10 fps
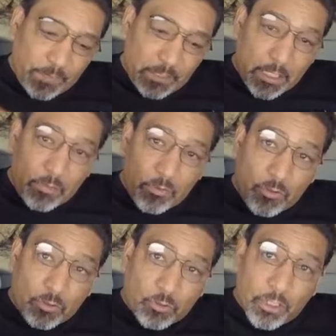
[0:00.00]
that it would
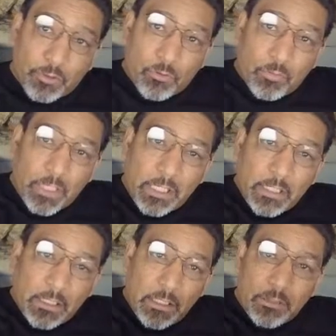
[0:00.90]
go straight through Main
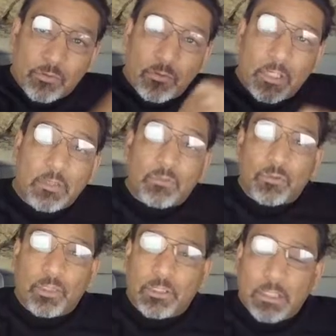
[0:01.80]
and then to Elm Street.